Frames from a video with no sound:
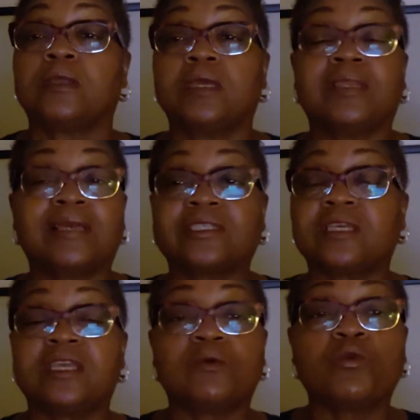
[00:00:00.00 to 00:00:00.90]

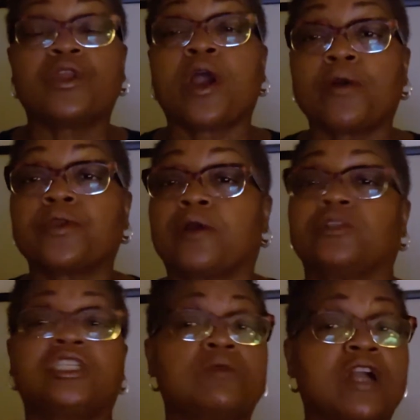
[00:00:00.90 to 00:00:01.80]
And it would hurt her,
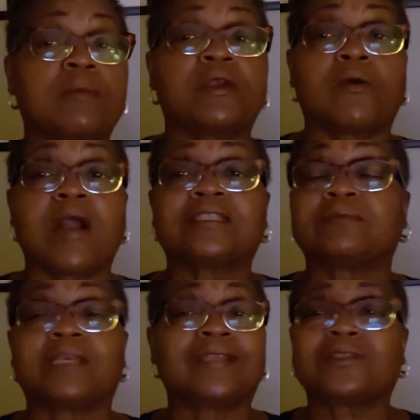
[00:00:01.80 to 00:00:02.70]
and she would come and cry
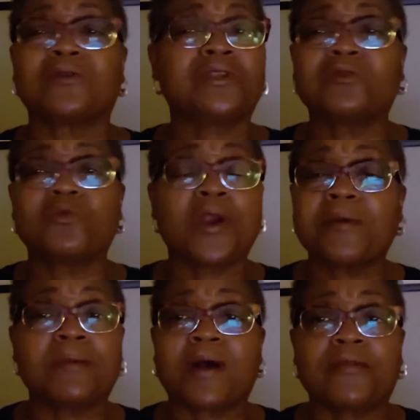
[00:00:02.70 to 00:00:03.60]
sometimes. And I told her, don't
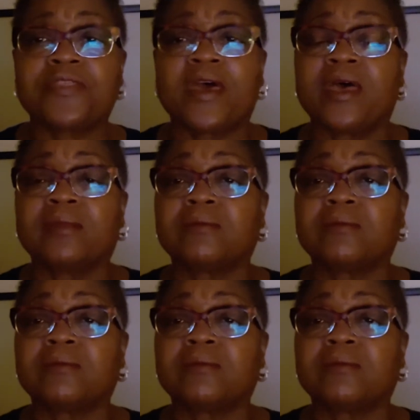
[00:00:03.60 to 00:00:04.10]
worry about that.